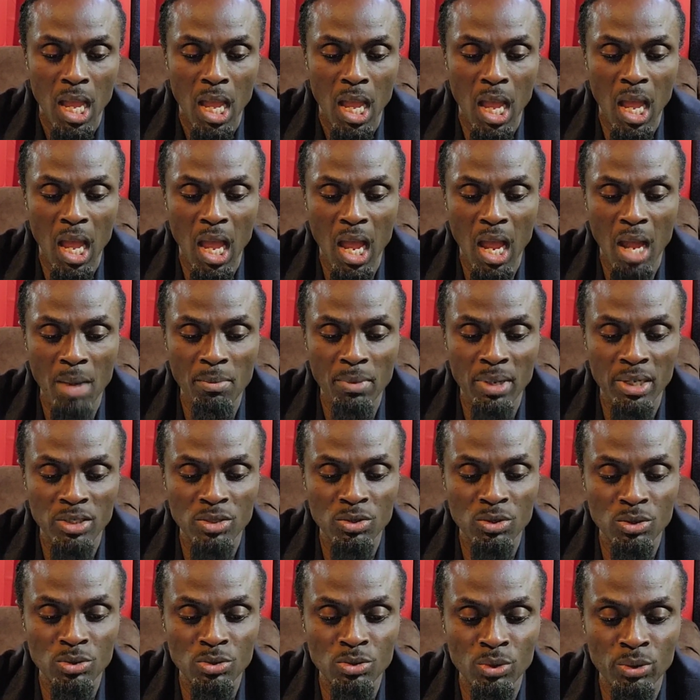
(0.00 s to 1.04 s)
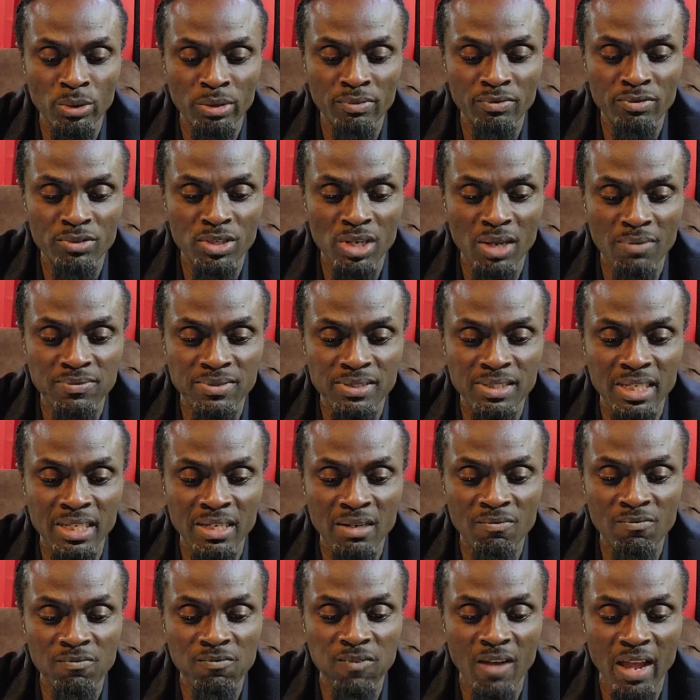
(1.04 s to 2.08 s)
Um, I don't know if Jeff sent
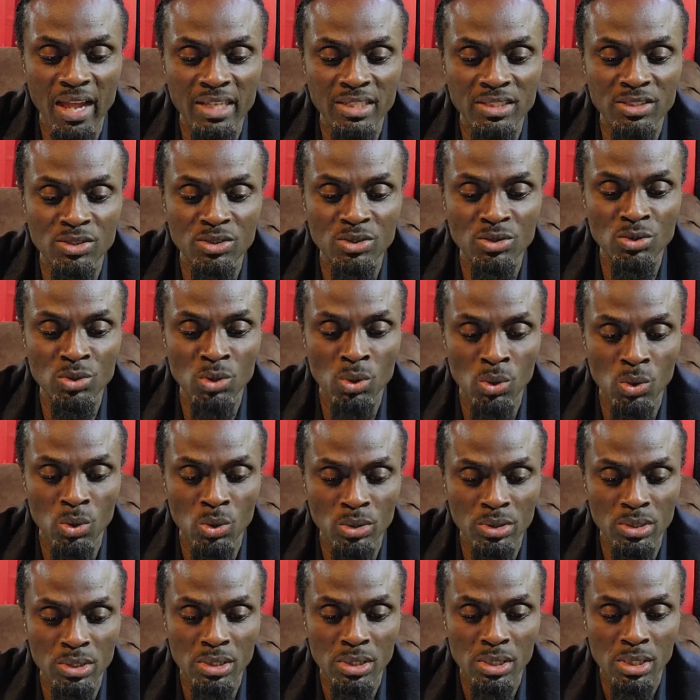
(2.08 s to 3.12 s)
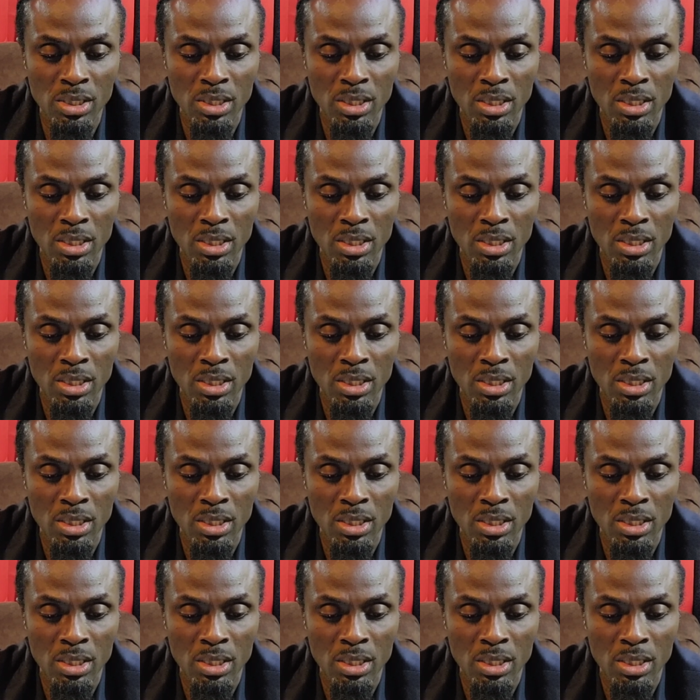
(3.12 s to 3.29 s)
a voice note.